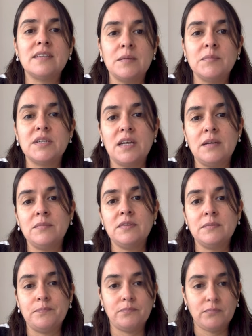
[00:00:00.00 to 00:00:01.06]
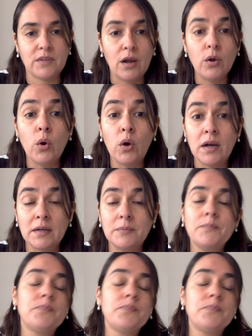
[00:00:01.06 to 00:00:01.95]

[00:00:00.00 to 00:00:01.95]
10 times longer.